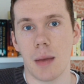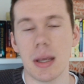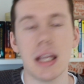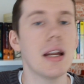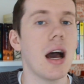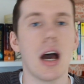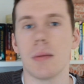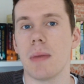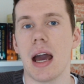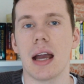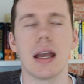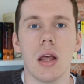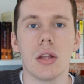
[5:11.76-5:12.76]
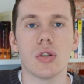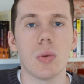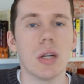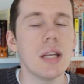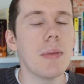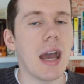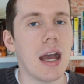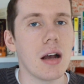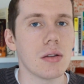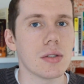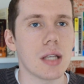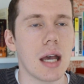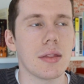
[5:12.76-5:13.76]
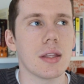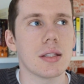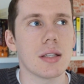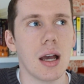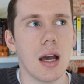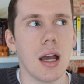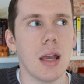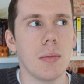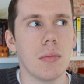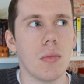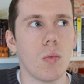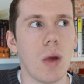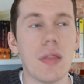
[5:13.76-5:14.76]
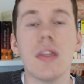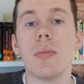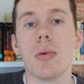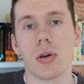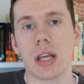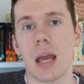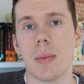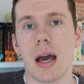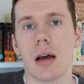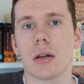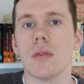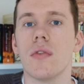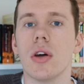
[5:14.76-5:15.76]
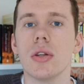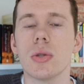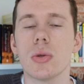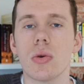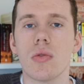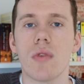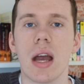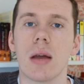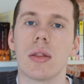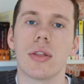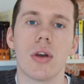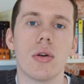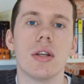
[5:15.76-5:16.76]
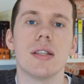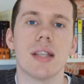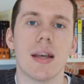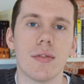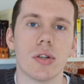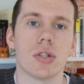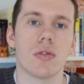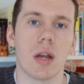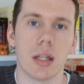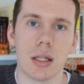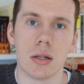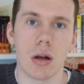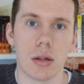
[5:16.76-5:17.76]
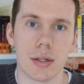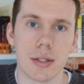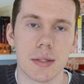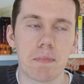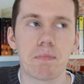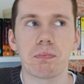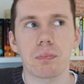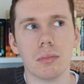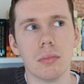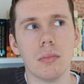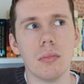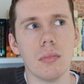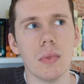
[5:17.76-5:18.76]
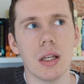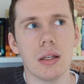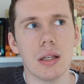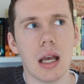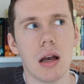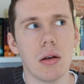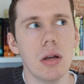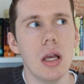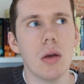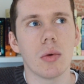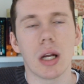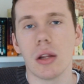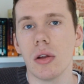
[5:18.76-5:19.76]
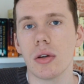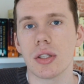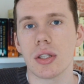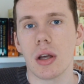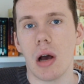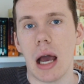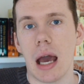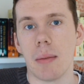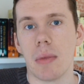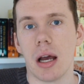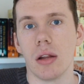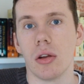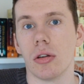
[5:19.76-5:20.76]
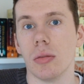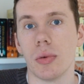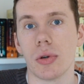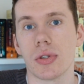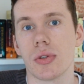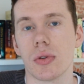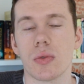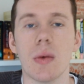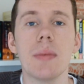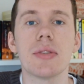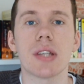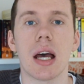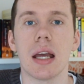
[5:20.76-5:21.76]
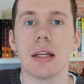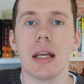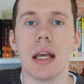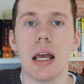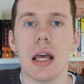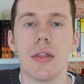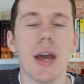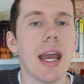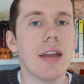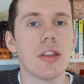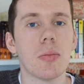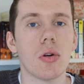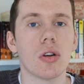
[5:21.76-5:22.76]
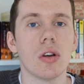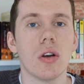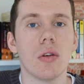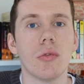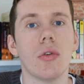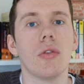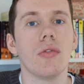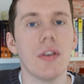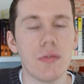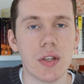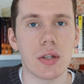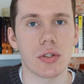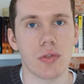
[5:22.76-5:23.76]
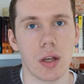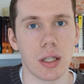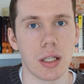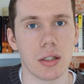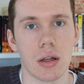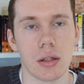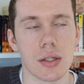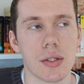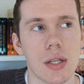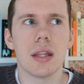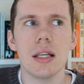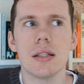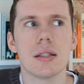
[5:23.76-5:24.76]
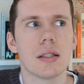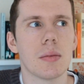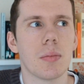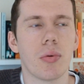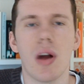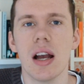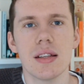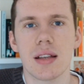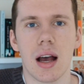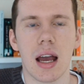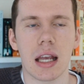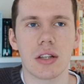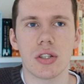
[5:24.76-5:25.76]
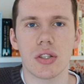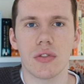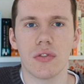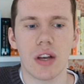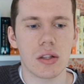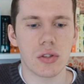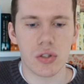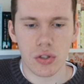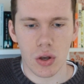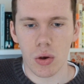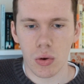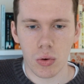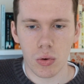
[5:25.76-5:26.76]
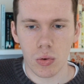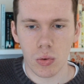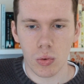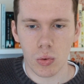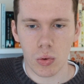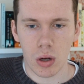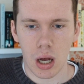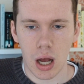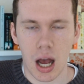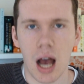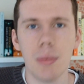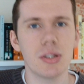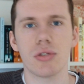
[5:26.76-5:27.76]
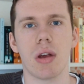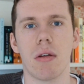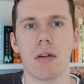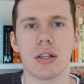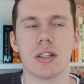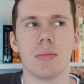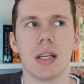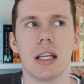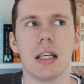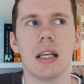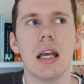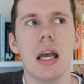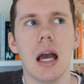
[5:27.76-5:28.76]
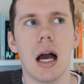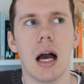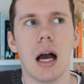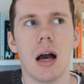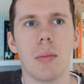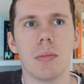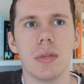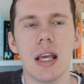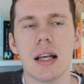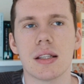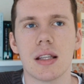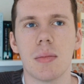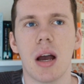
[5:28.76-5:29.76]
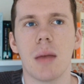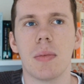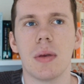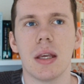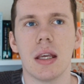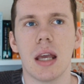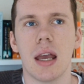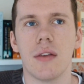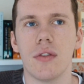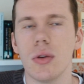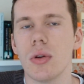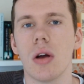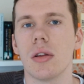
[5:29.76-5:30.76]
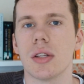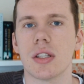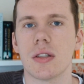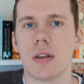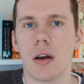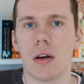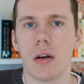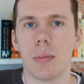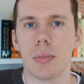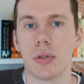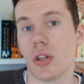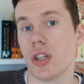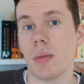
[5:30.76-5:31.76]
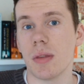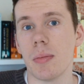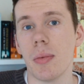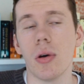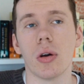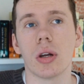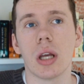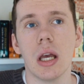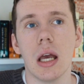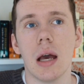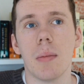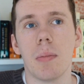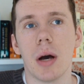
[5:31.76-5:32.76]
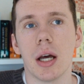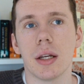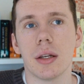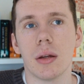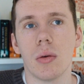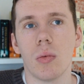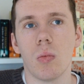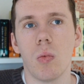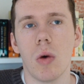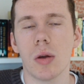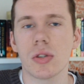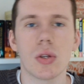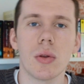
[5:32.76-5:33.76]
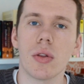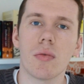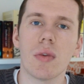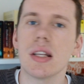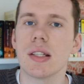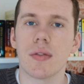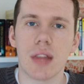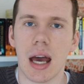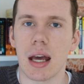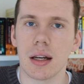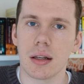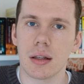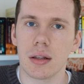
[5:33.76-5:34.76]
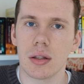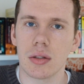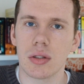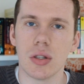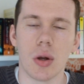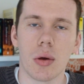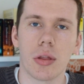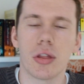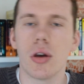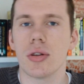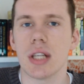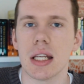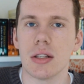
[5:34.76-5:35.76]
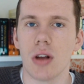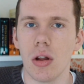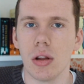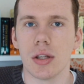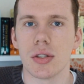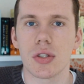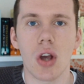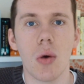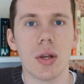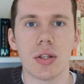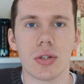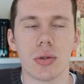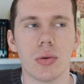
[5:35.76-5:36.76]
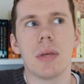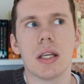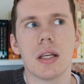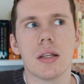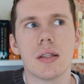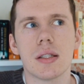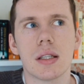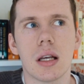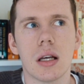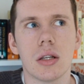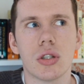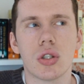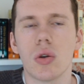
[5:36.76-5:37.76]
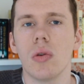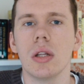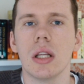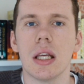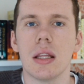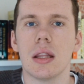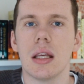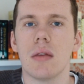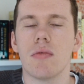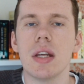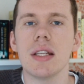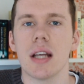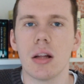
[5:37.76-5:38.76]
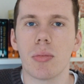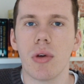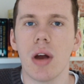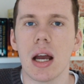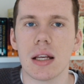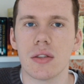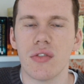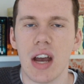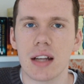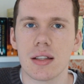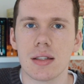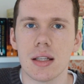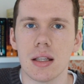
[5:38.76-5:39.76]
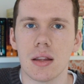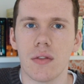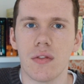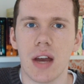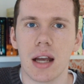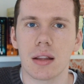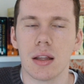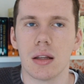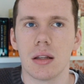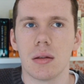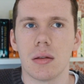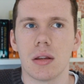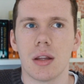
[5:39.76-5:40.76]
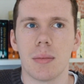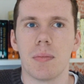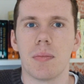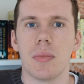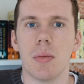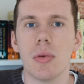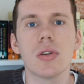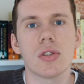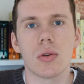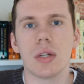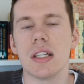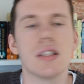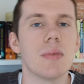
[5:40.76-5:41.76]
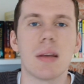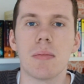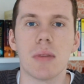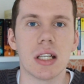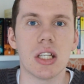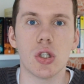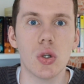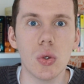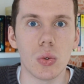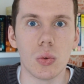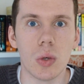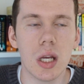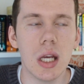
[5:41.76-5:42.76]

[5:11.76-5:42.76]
in hardback. £20 at the time when the book came out converted to around 37 Australian dollars. Now, when I looked at my local bookstore's website, they had the book for 50 Australian dollars. This price hike just felt so arbitrary to me. Yes, there might be a few dollars up to ship the book, but what's all the rest of that, $13 going to? Because surely the retail price factors in the fact that the bookstore needs to make money too.